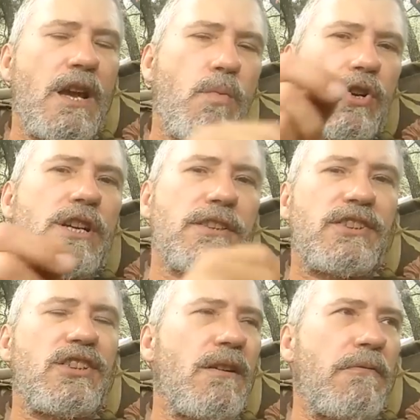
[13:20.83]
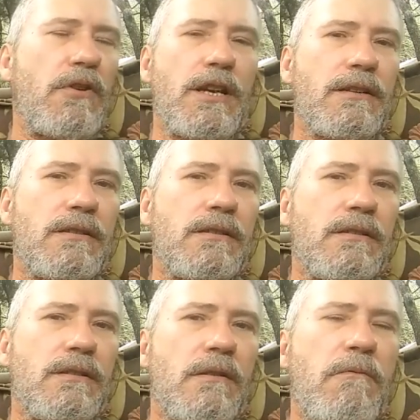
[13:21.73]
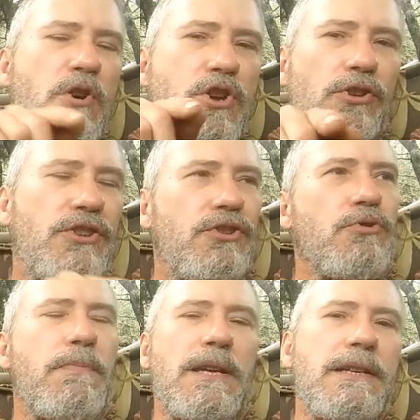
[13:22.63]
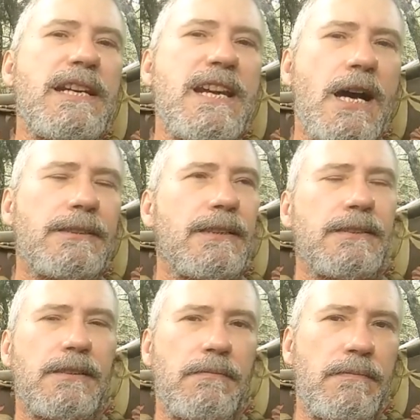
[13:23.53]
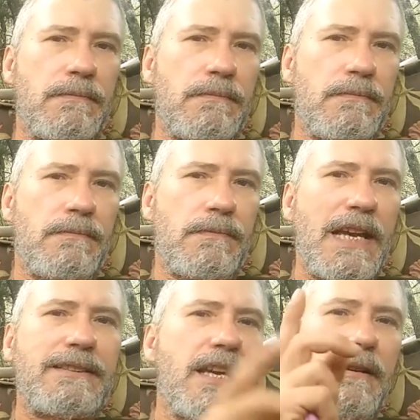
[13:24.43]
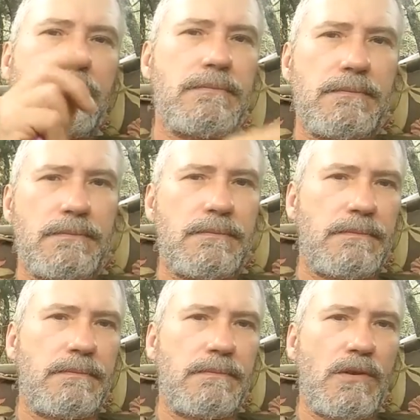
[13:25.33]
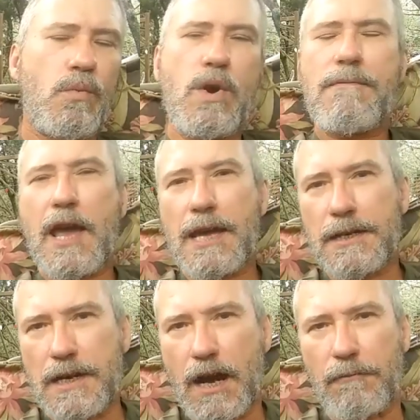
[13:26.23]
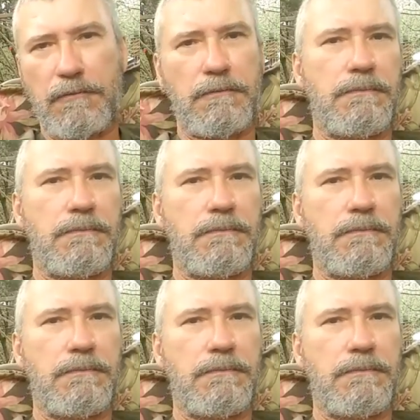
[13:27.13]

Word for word: And we're done suffering for your stupid nonsense. That's it. We've had enough.